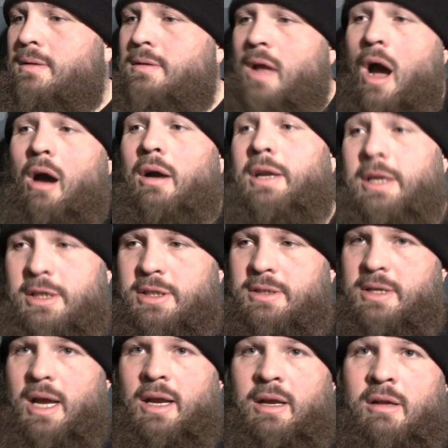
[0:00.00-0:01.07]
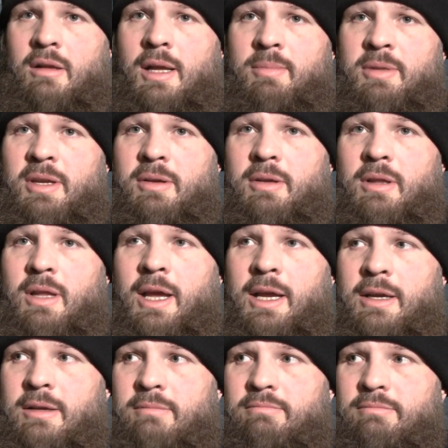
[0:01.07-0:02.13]
No, he just got clipped. He
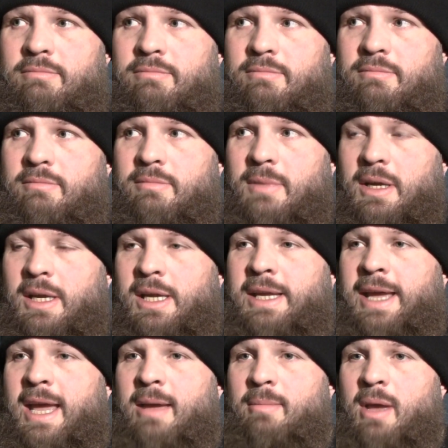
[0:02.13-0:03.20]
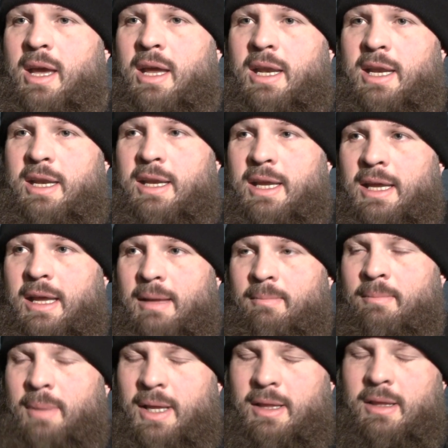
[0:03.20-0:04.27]
came in
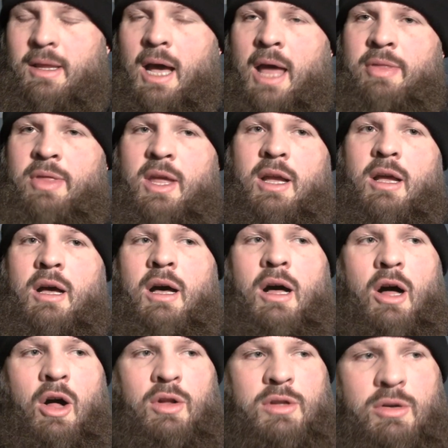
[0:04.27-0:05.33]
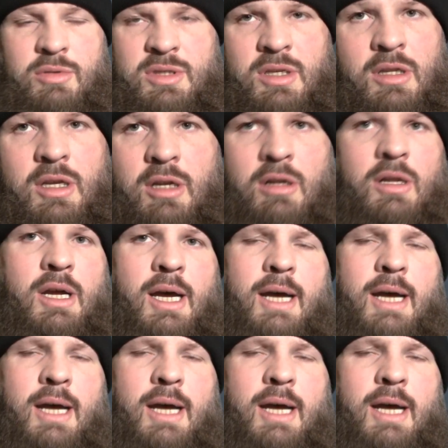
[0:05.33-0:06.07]
but I think Aldo was a little